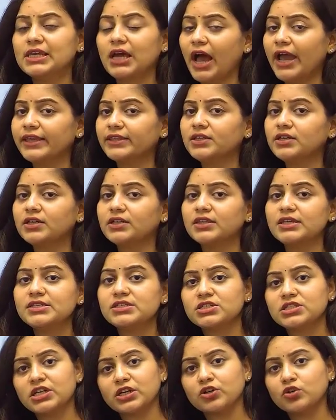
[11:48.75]
either they
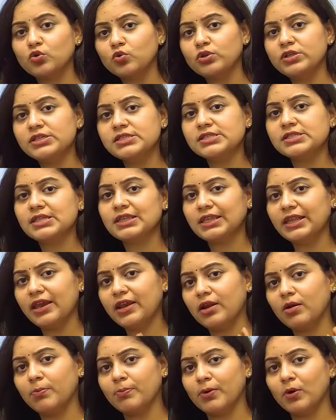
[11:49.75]
stick to this their
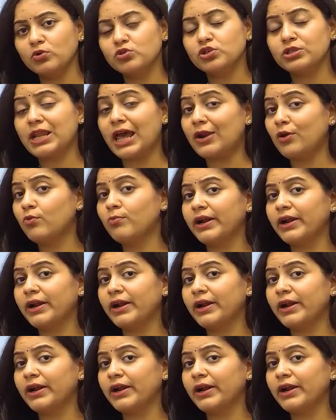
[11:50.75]
approach narrow